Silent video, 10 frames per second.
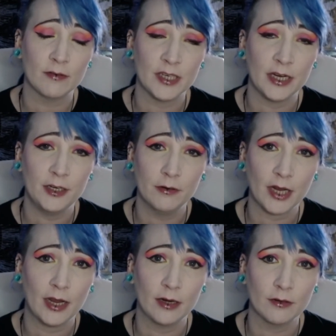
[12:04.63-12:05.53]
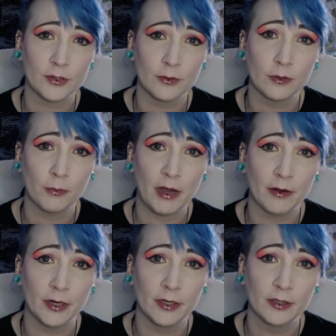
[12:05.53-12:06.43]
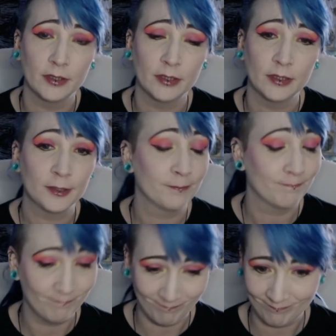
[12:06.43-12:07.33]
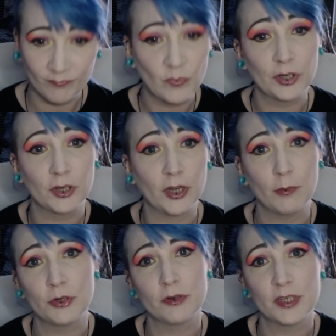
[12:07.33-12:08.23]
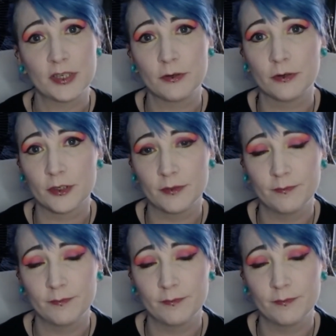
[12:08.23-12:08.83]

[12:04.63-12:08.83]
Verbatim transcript: day, you can talk about it. Come and join Discord.